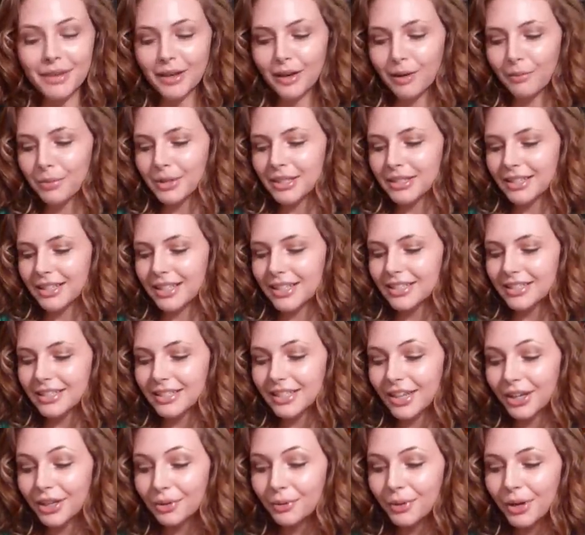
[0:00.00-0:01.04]
makeup into this
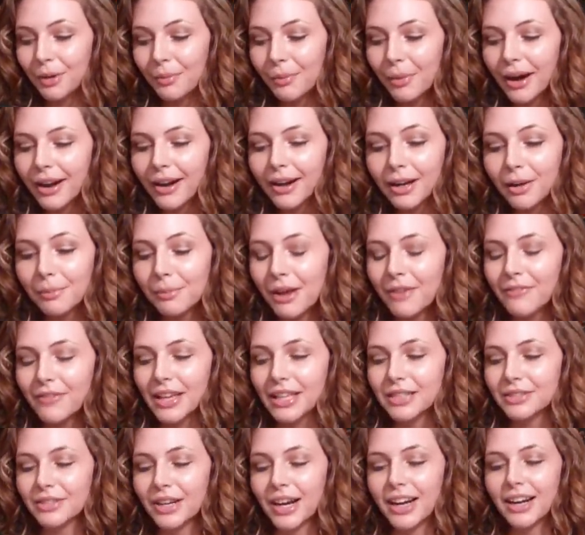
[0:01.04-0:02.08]
and tell you what I'm wearing on my
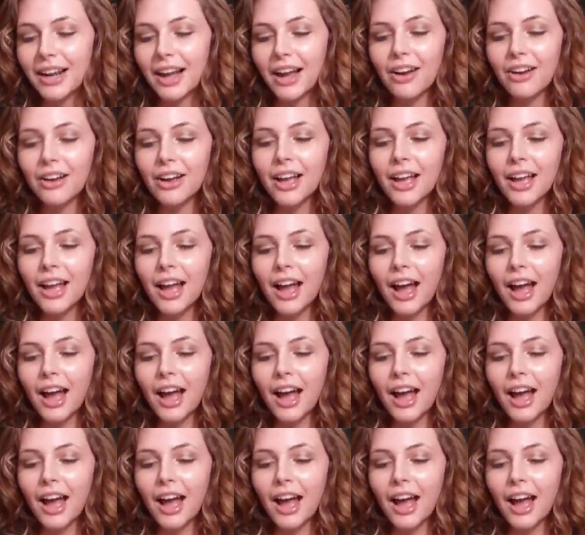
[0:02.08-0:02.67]
face right now.